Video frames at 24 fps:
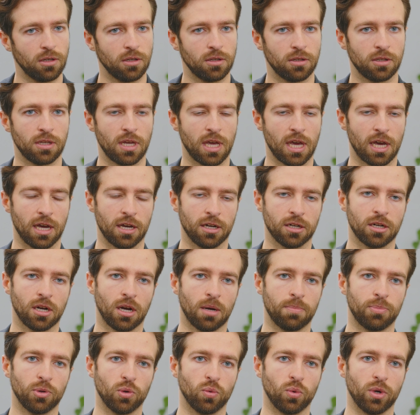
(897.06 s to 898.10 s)
Yeah, a
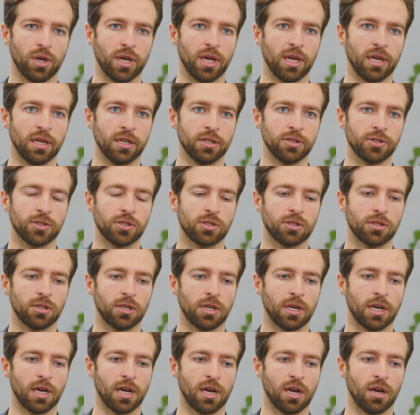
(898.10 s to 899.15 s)
couple ways.
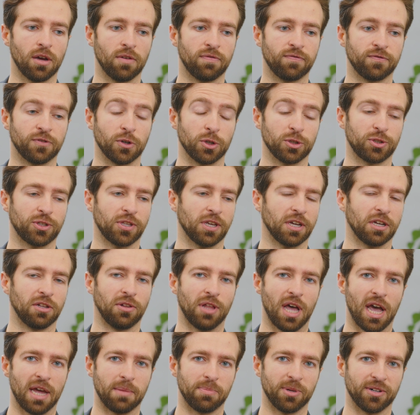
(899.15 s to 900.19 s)
First thing,
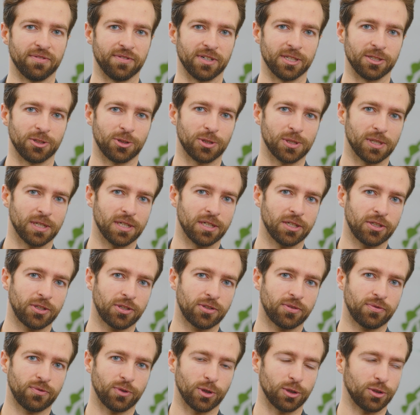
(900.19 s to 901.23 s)
alignment of interests,
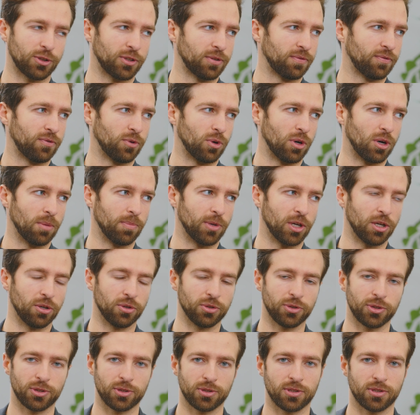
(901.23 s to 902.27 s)
first and
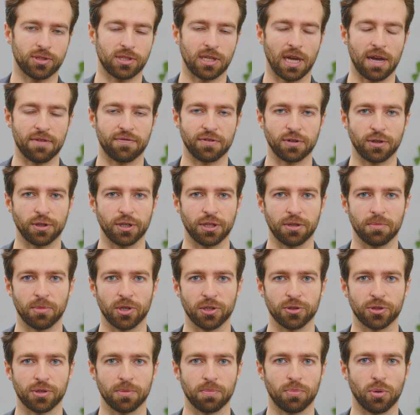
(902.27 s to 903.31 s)
foremost. definitely the
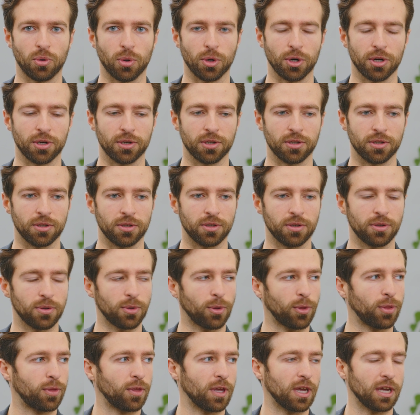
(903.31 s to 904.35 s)
most important
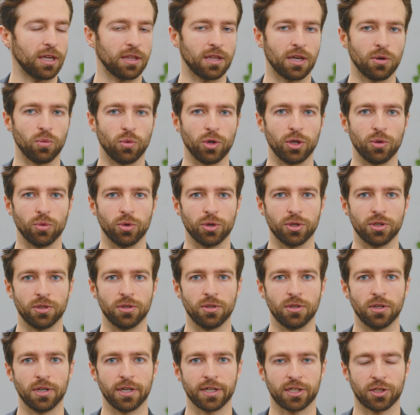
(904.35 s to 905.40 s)
thing that we would
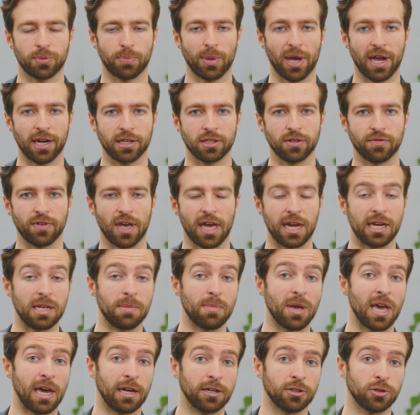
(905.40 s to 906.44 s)
expect of any
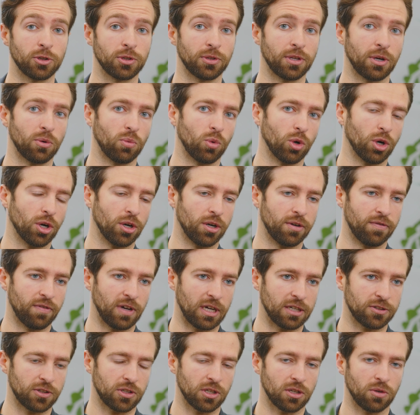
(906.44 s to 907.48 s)
manager that we're
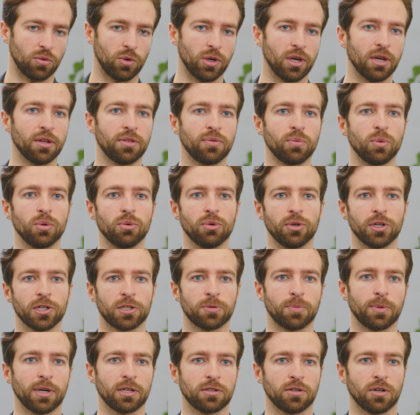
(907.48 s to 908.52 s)
investing with. We would
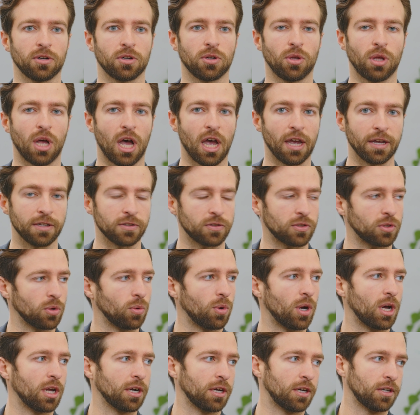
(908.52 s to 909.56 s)
expect our clients to
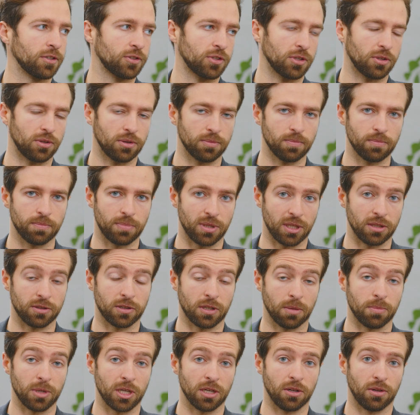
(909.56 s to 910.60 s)
want us
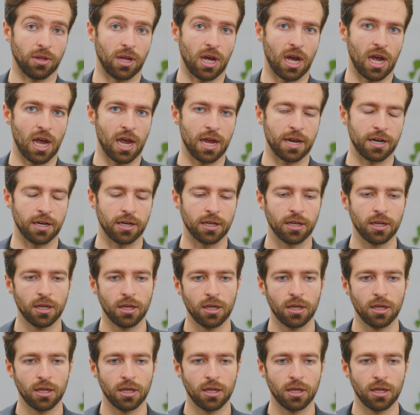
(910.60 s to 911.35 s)
to be aligned